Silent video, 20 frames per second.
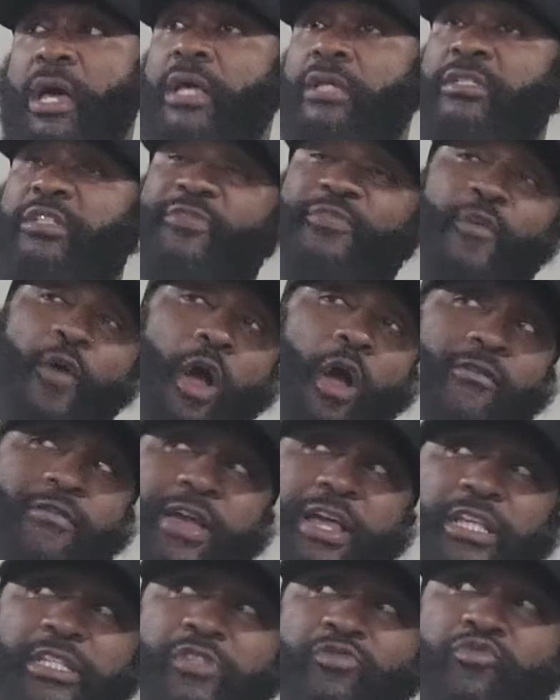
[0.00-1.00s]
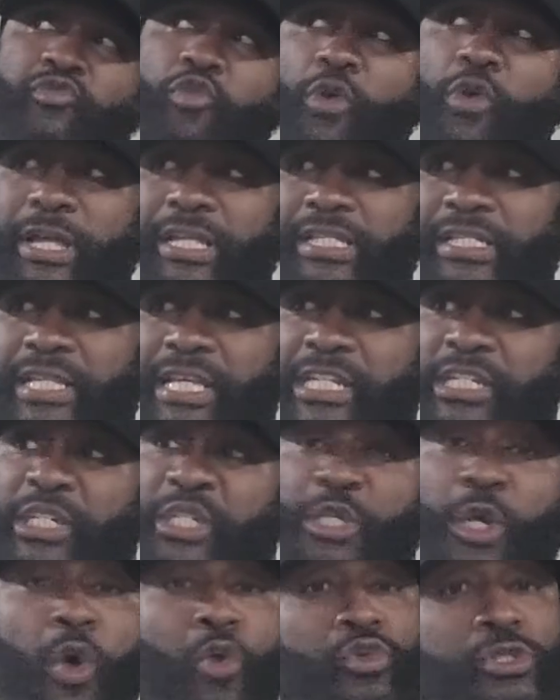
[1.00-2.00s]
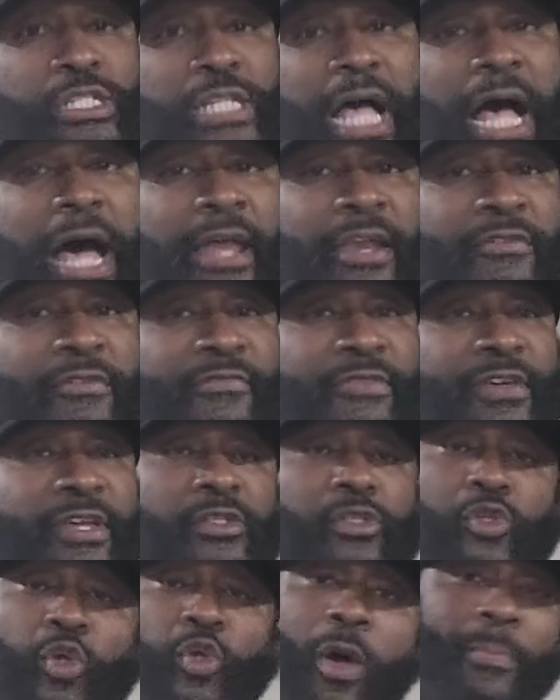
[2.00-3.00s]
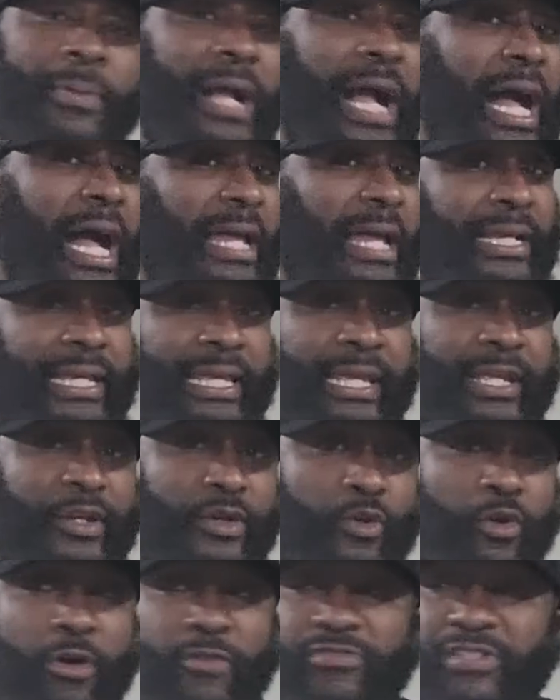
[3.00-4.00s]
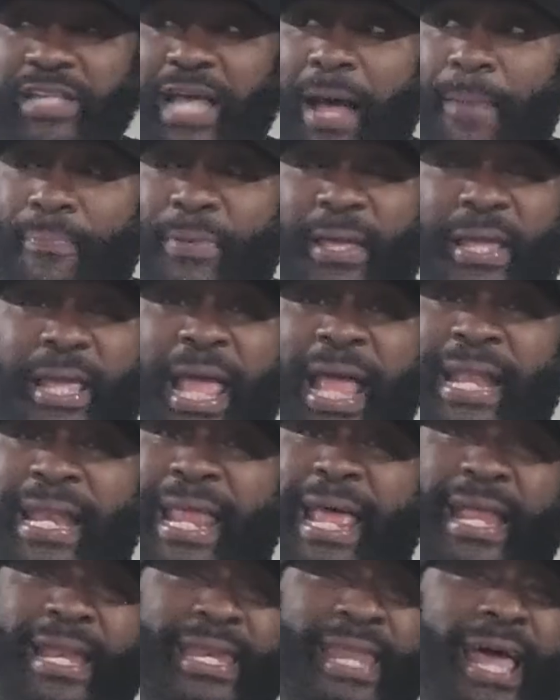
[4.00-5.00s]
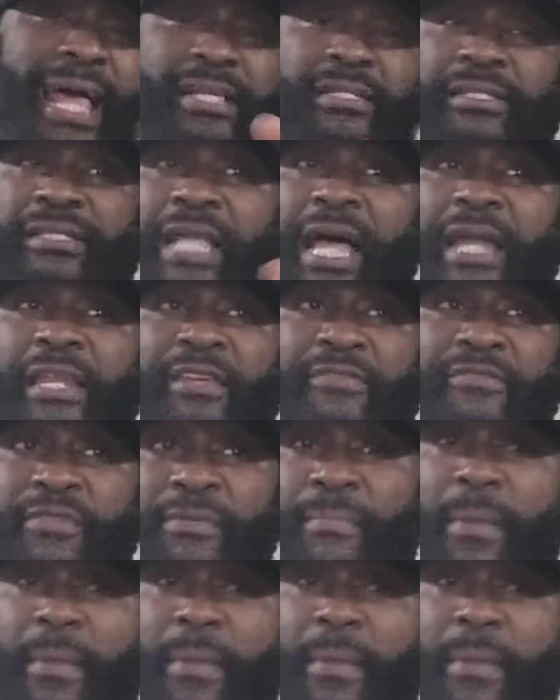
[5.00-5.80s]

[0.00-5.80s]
As far as Royce and Joe's side of it, so I'm kind of getting off topic, and that's not even